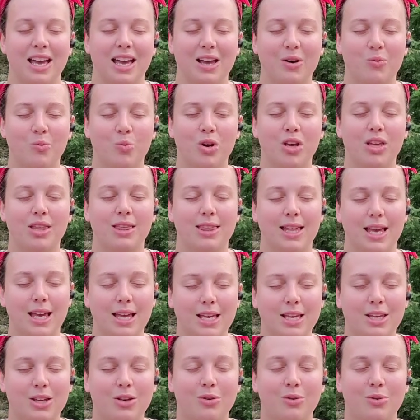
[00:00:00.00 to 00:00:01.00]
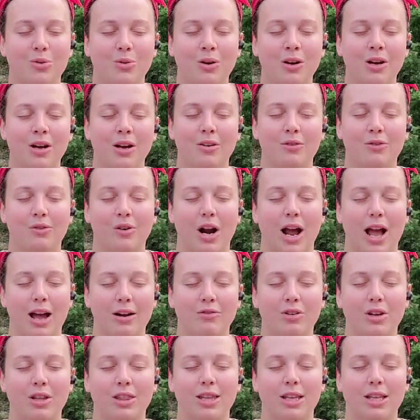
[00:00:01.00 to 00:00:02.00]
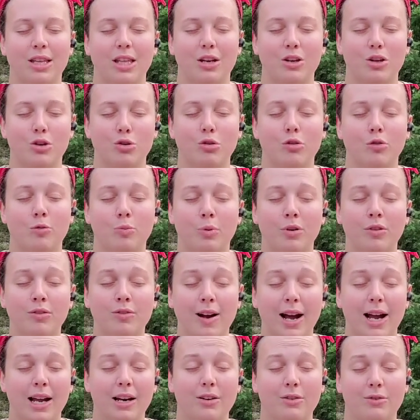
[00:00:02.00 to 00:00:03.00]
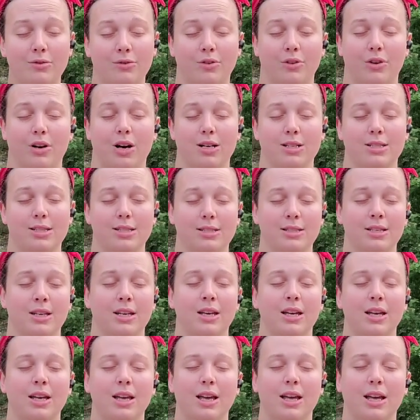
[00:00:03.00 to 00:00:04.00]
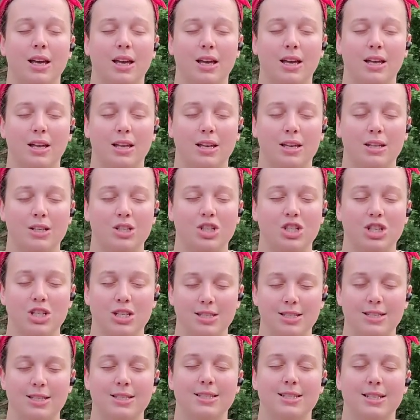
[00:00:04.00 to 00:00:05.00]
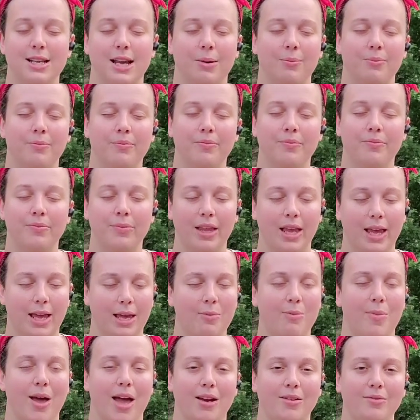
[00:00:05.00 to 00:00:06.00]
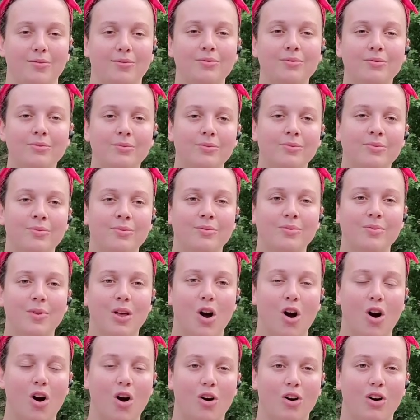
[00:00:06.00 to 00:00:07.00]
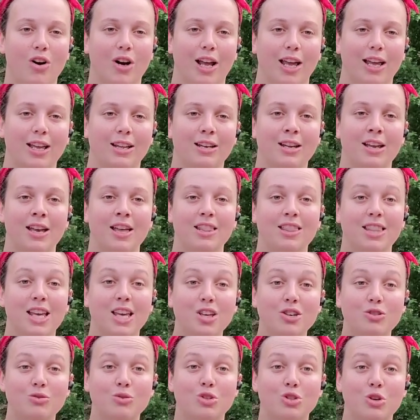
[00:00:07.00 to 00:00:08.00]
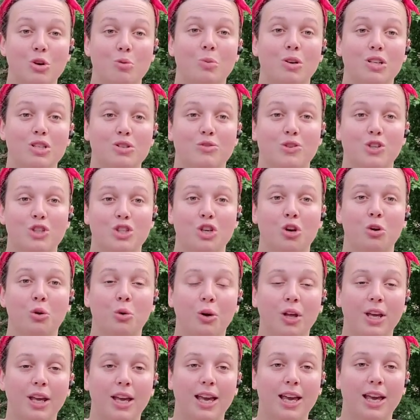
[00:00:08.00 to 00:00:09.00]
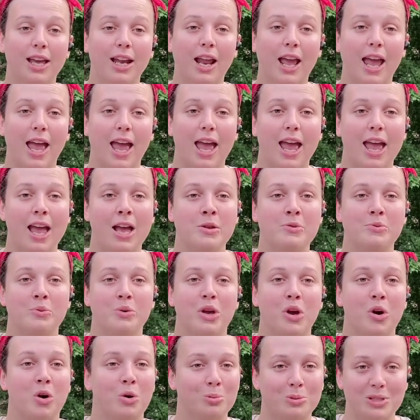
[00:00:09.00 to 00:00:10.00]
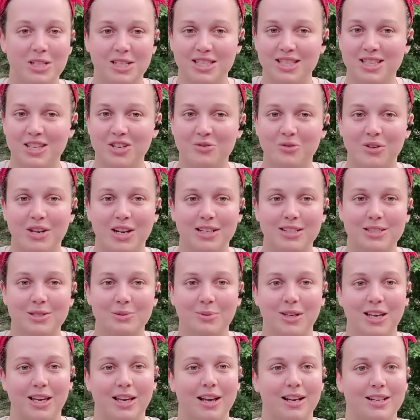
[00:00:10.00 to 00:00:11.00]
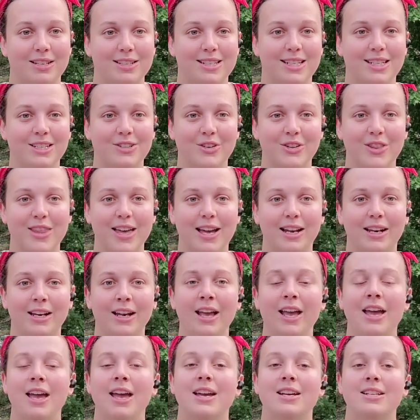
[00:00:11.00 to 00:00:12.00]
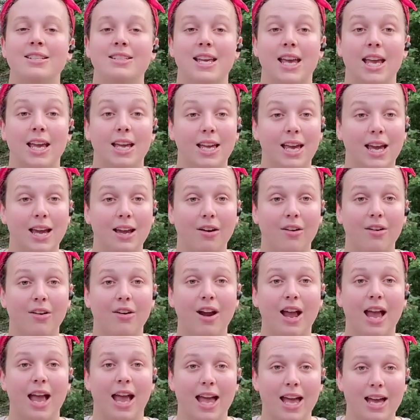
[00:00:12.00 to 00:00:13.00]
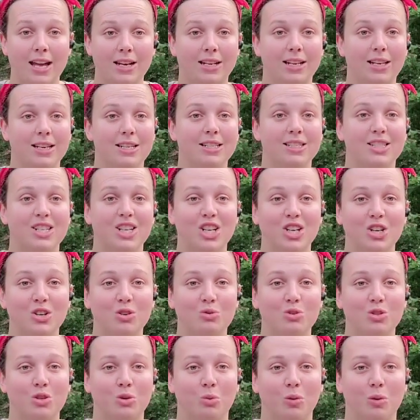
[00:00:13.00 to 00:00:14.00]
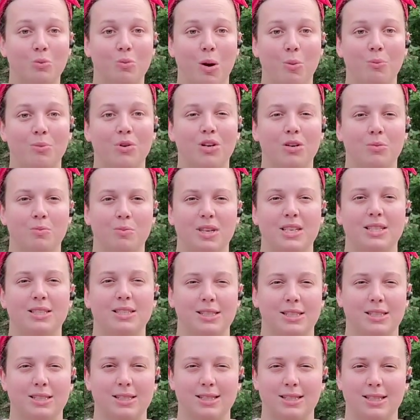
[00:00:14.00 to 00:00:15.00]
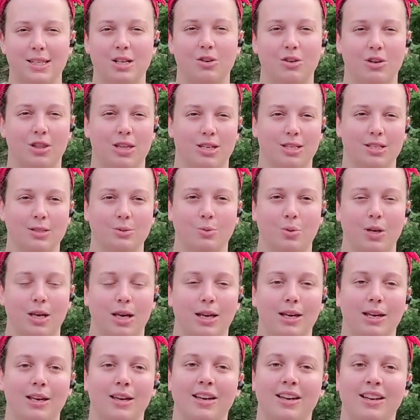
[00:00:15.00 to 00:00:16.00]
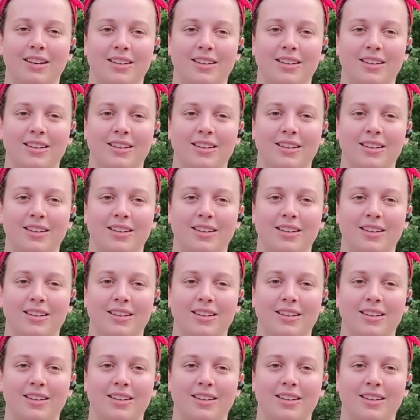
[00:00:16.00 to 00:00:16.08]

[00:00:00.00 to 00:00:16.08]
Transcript: And we thank you for everything that you have provided for us. In Jesus' name, amen. All right. Thank you so much for tuning in, and we hope to see you next week. Until then, take care and continue to remember to be sincere this week.